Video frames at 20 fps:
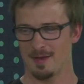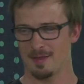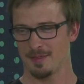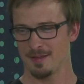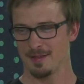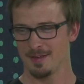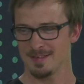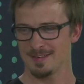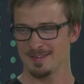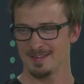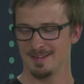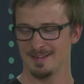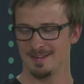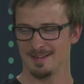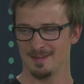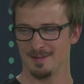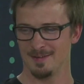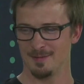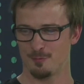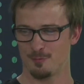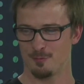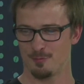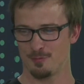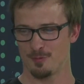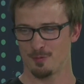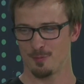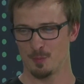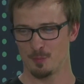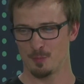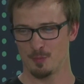think
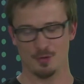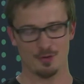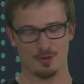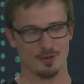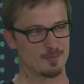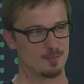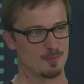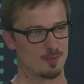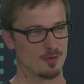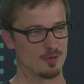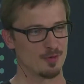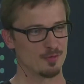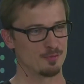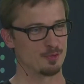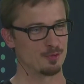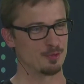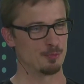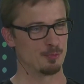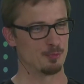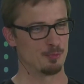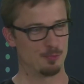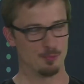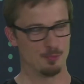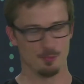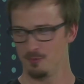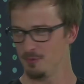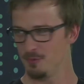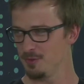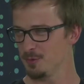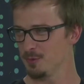from a product point of
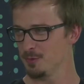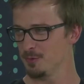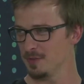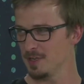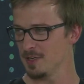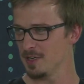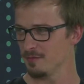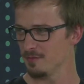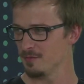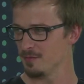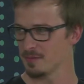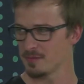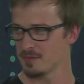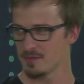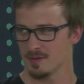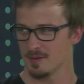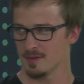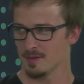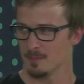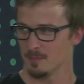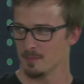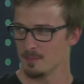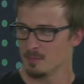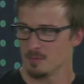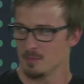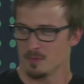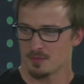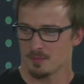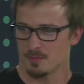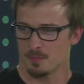view, we haven't
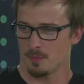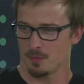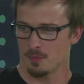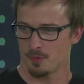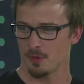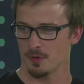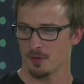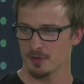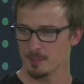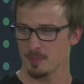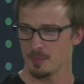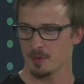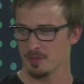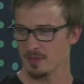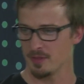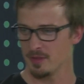thought about that.